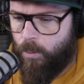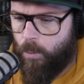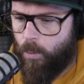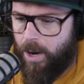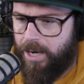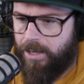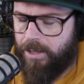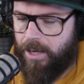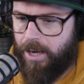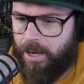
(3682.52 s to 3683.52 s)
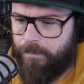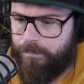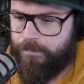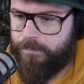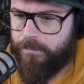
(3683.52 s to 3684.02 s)
When I
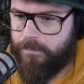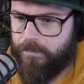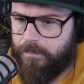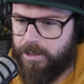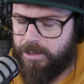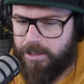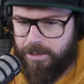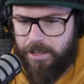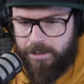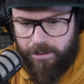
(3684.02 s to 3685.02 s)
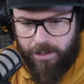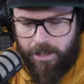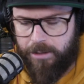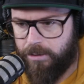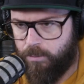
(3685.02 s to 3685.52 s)
said to Stacey the other day,
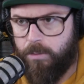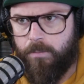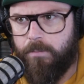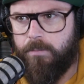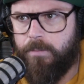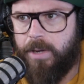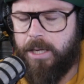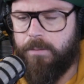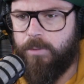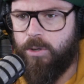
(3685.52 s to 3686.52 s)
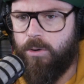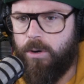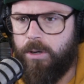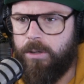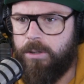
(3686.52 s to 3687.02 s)
I says, we'll make them
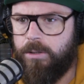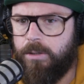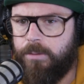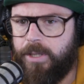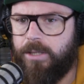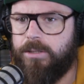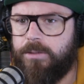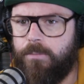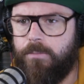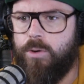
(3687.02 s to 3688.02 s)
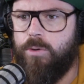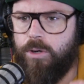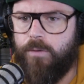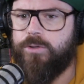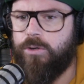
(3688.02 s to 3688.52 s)
cook. Because Moo
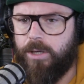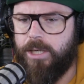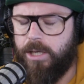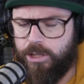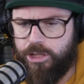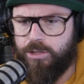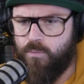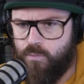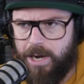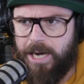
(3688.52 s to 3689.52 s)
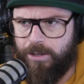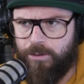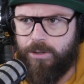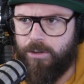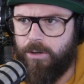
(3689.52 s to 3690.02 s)
loves cooking and she's a really
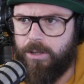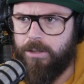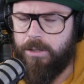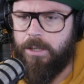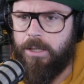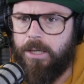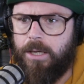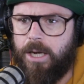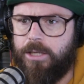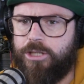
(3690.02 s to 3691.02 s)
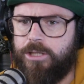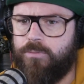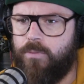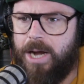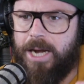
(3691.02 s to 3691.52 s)
good cook. And she's
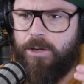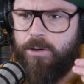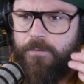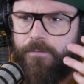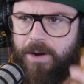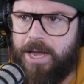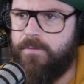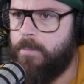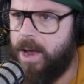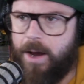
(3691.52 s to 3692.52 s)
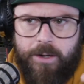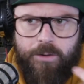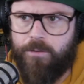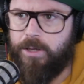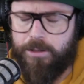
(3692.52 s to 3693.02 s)
really good at flavour pairing and
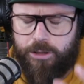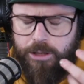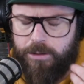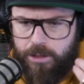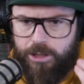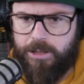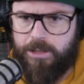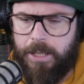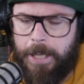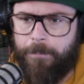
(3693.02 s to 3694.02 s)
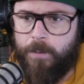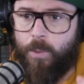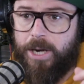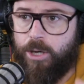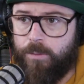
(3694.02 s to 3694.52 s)
all the rest of it. She's
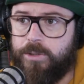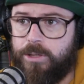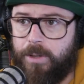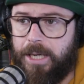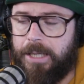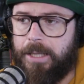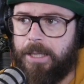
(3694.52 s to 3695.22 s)
when it comes to it,